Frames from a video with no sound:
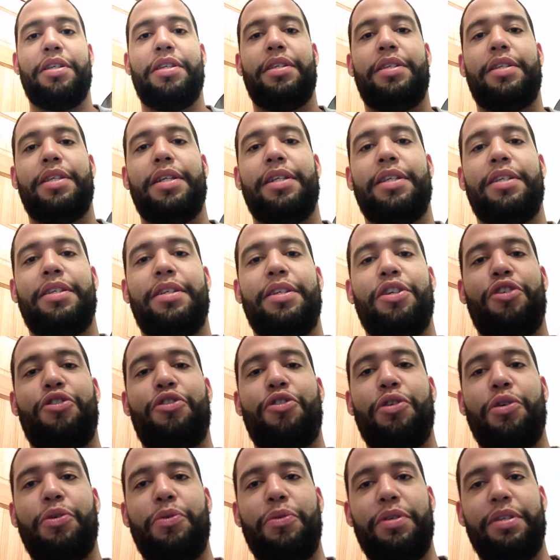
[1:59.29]
since this
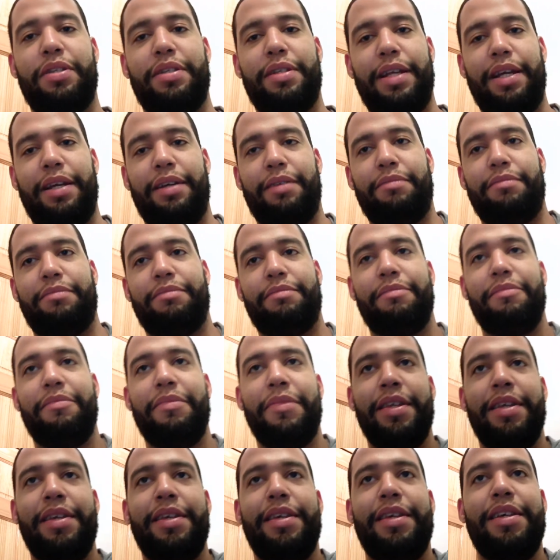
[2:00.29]
show is like
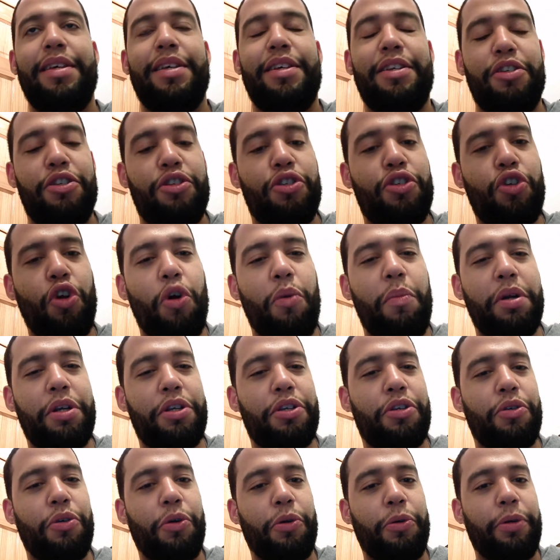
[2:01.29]
so much
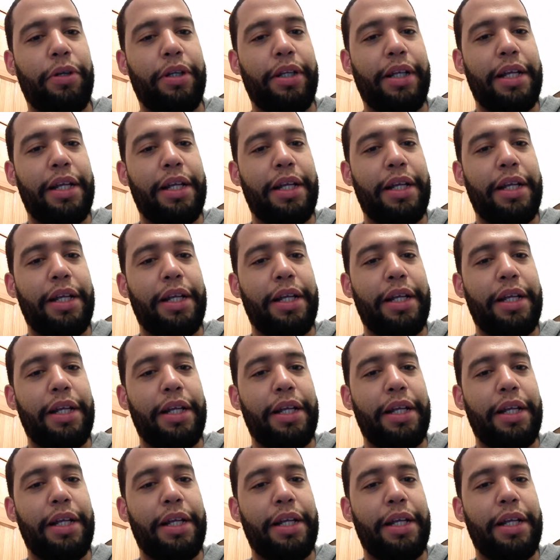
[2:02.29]
story.